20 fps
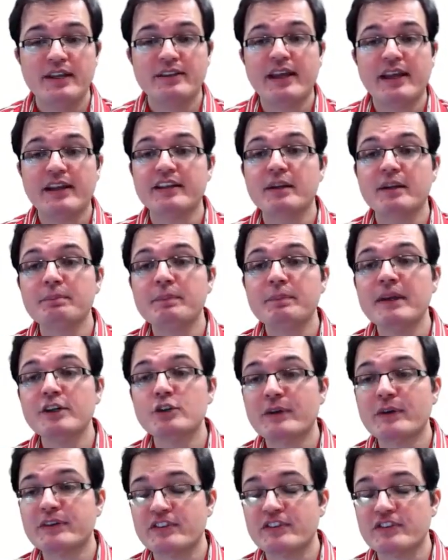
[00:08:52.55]
that can appeal
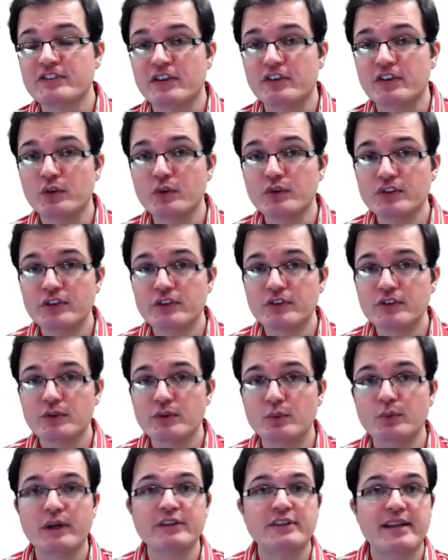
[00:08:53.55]
to existing users
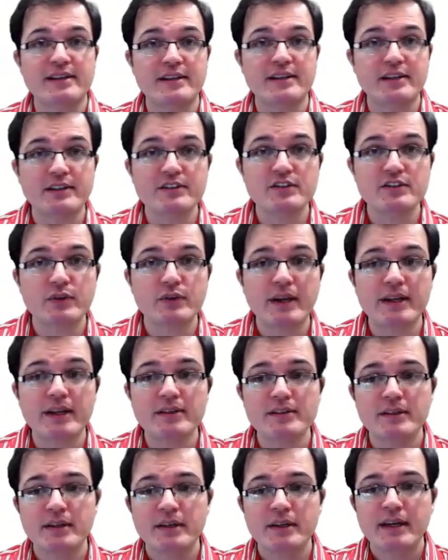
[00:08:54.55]
who are data constrained,